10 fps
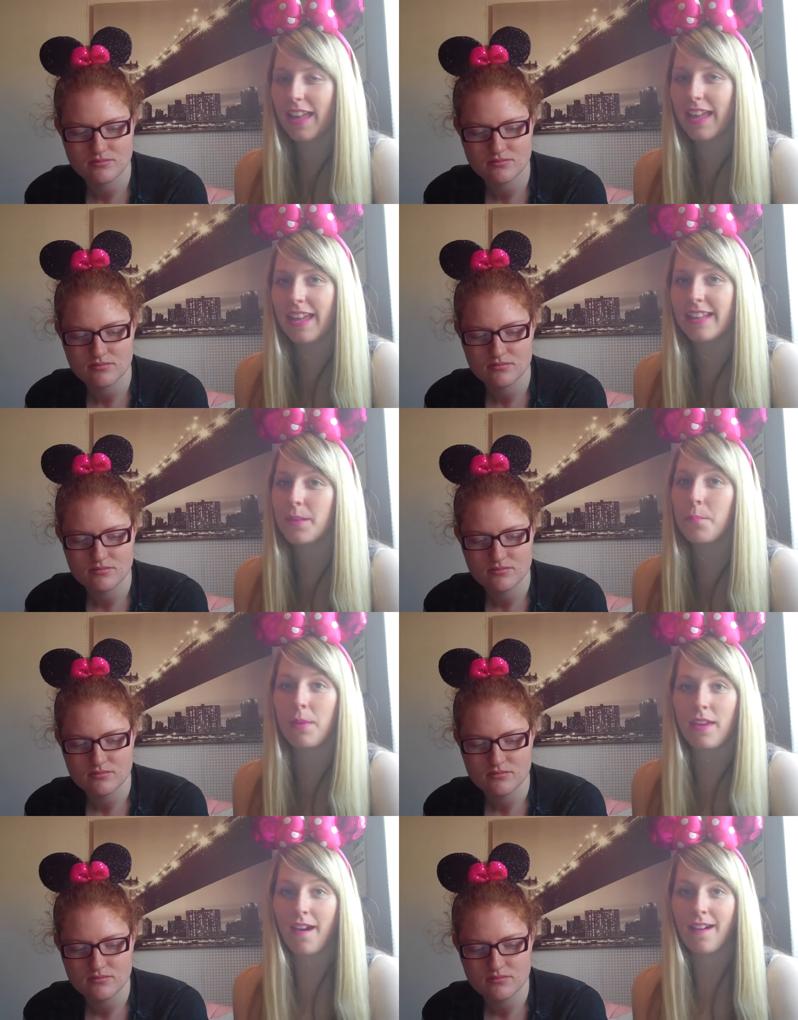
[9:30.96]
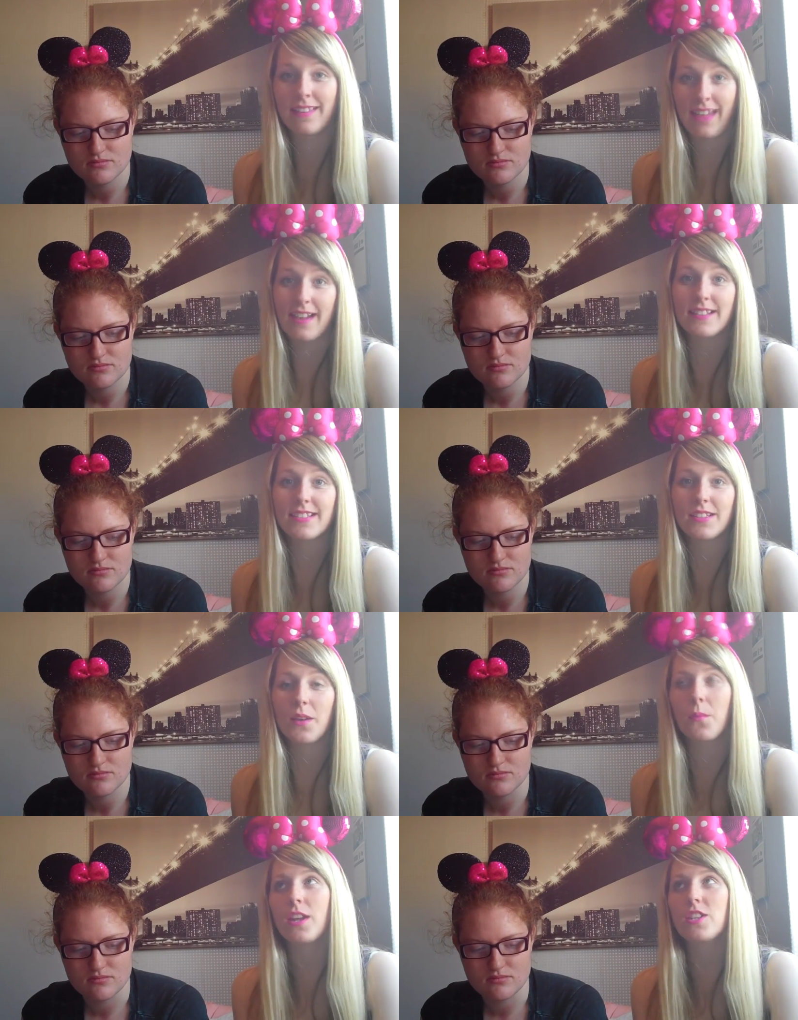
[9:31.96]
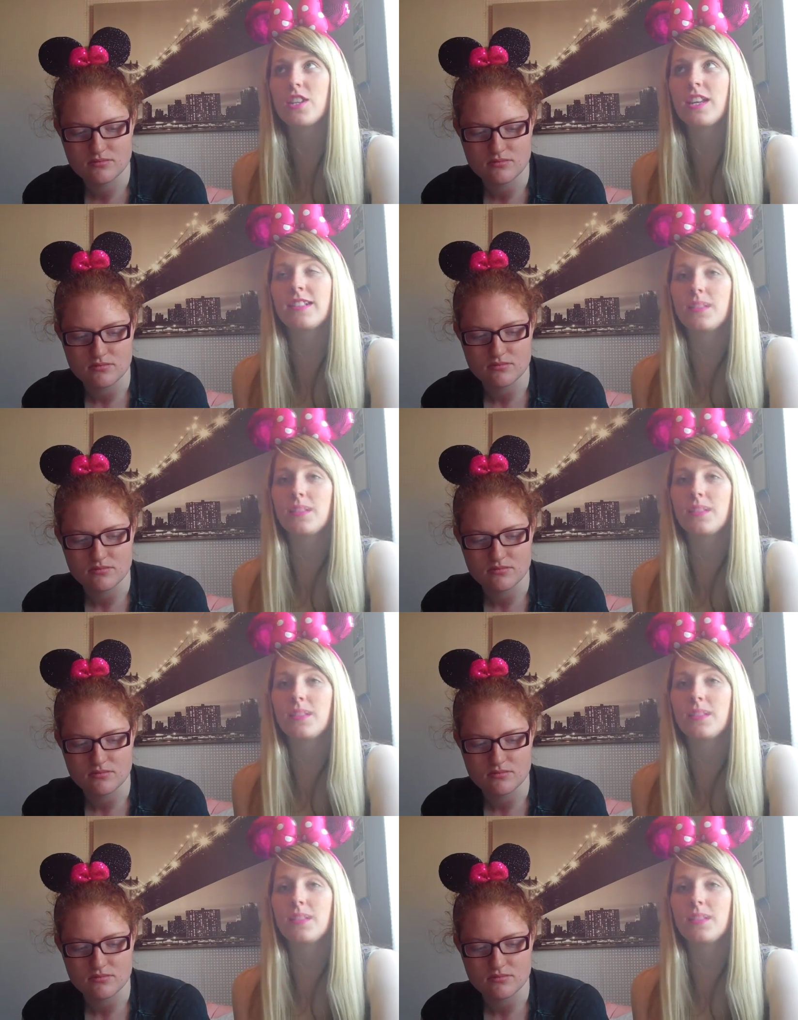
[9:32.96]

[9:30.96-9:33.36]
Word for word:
Speaker 1: is Be Our Guest, which is